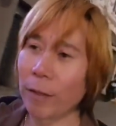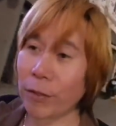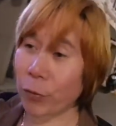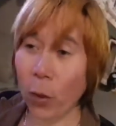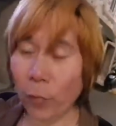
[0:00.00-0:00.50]

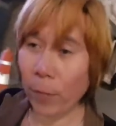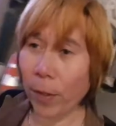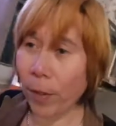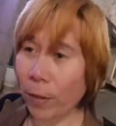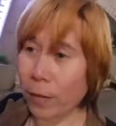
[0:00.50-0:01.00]
strong
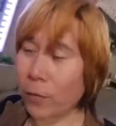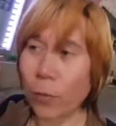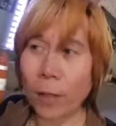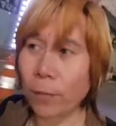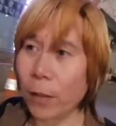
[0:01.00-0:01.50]
beer. Just
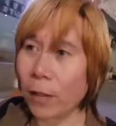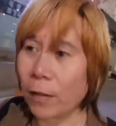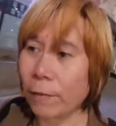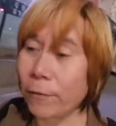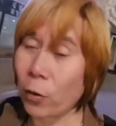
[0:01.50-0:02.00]
one
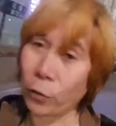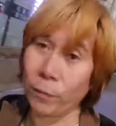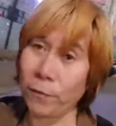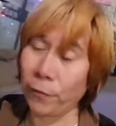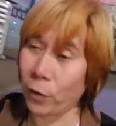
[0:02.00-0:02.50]
beer
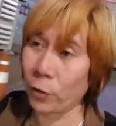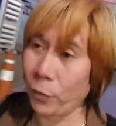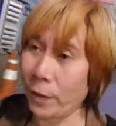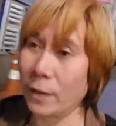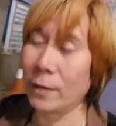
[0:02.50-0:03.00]
before
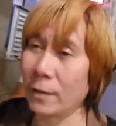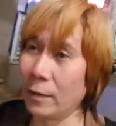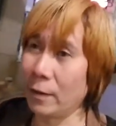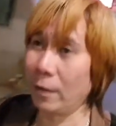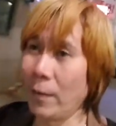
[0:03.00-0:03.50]
we
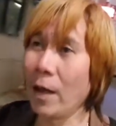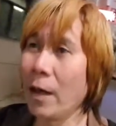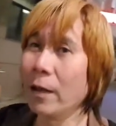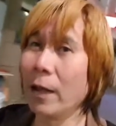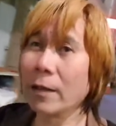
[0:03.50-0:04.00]
sleep.
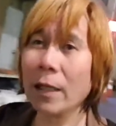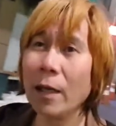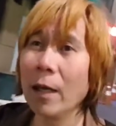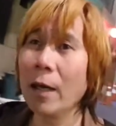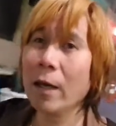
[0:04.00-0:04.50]
Yes,
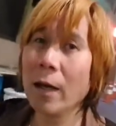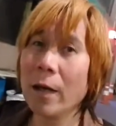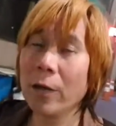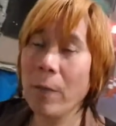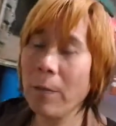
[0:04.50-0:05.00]
can.
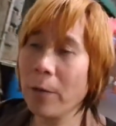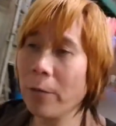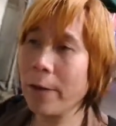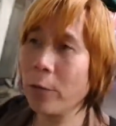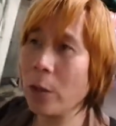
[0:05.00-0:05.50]
Remember
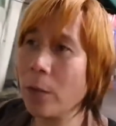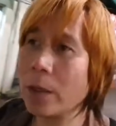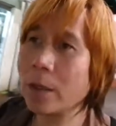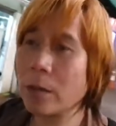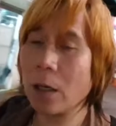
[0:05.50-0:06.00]
when we
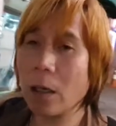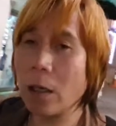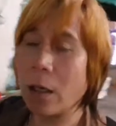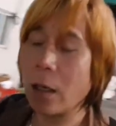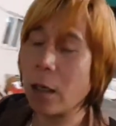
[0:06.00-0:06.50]
was
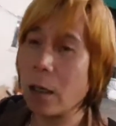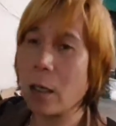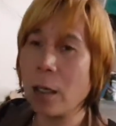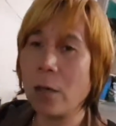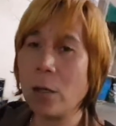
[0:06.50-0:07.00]

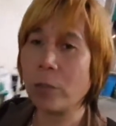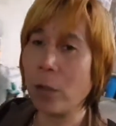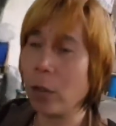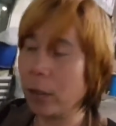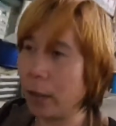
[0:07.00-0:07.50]
what we
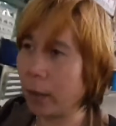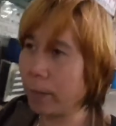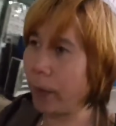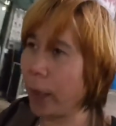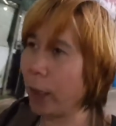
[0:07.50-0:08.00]
call that
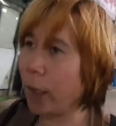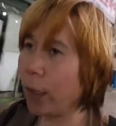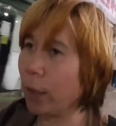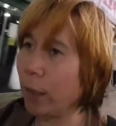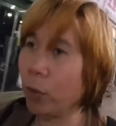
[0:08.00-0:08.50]
pag
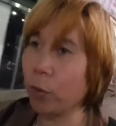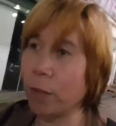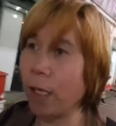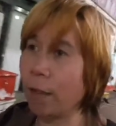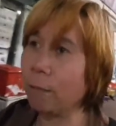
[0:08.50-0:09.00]
nanonood
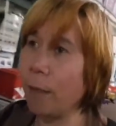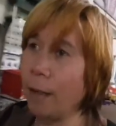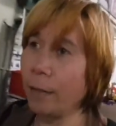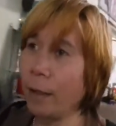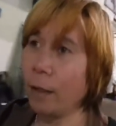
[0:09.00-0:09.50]
tayo ng
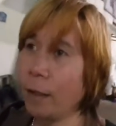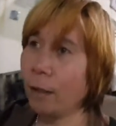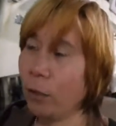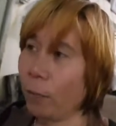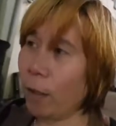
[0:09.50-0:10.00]
banda,
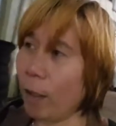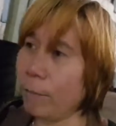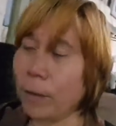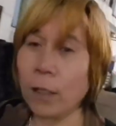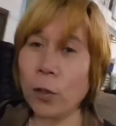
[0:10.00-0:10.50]
di ba?
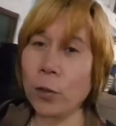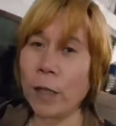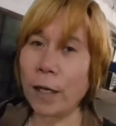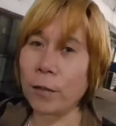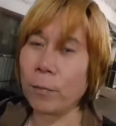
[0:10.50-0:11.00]
Pag nanonood
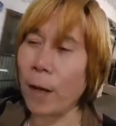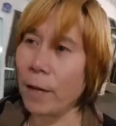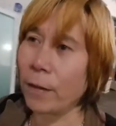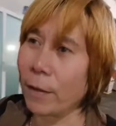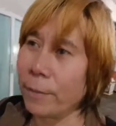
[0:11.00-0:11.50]
tayo ng
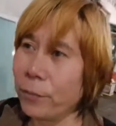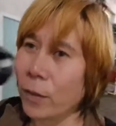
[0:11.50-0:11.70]
banda,